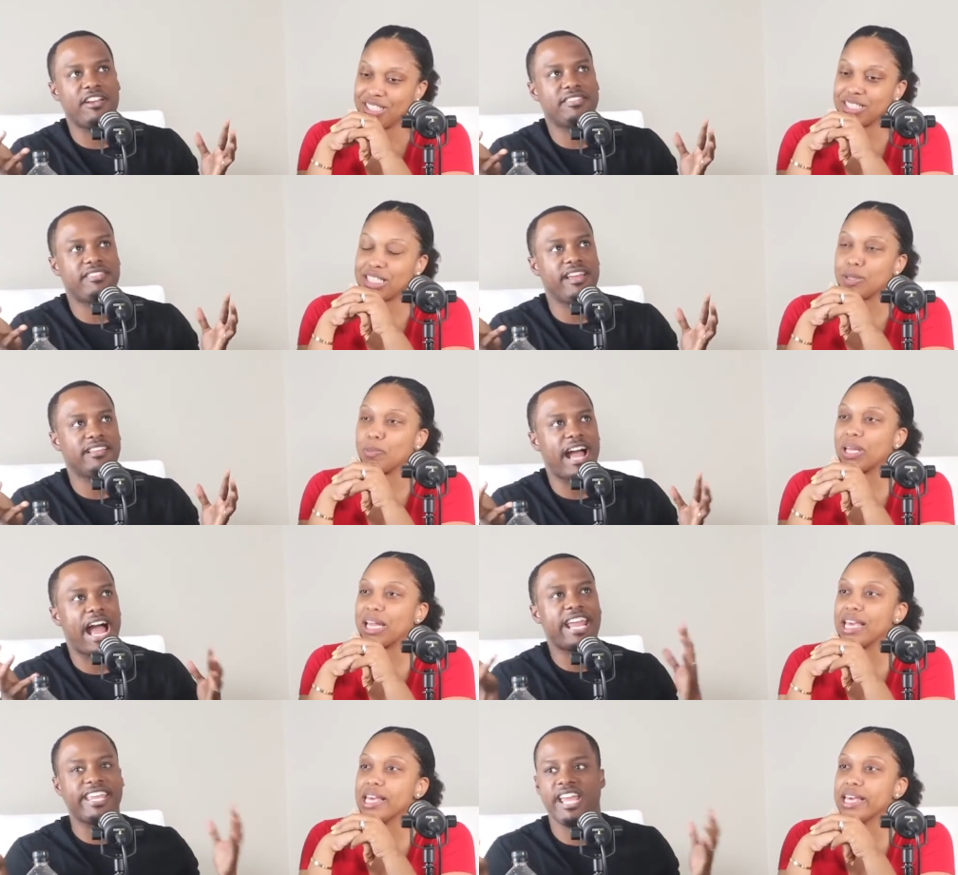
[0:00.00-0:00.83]
Speaker 1: Like I can't
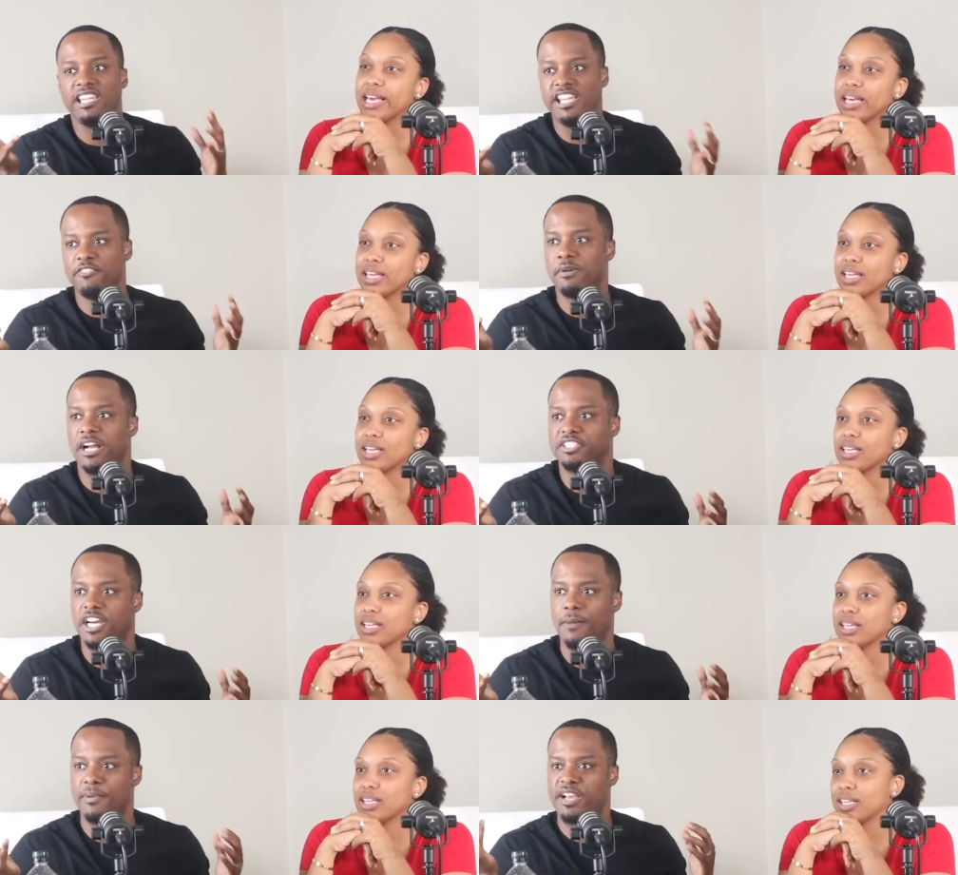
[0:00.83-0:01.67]
leave my job
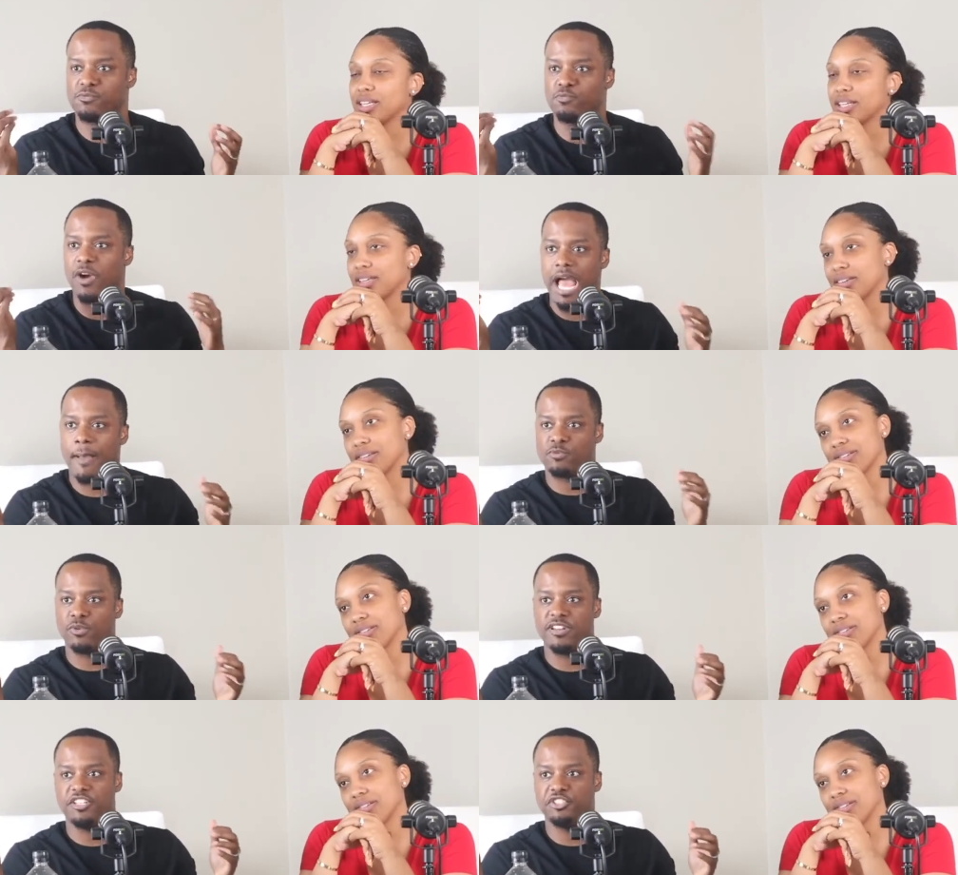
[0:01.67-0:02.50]
because what happens with
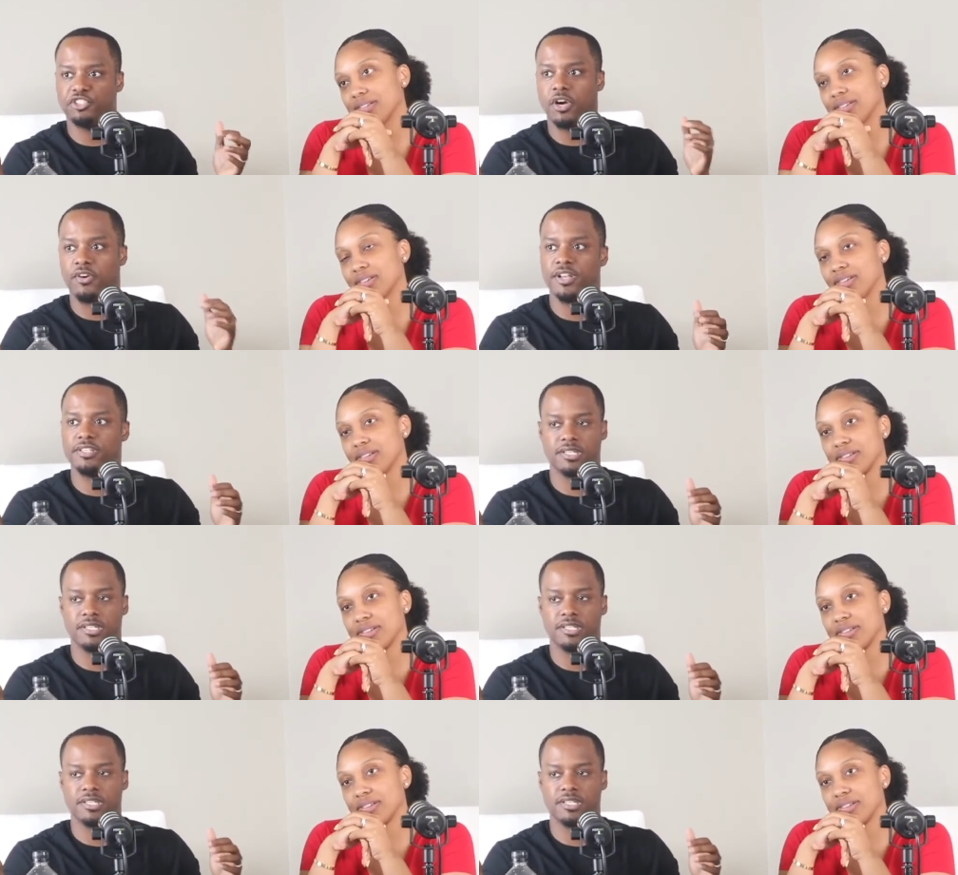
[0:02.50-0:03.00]
insurance?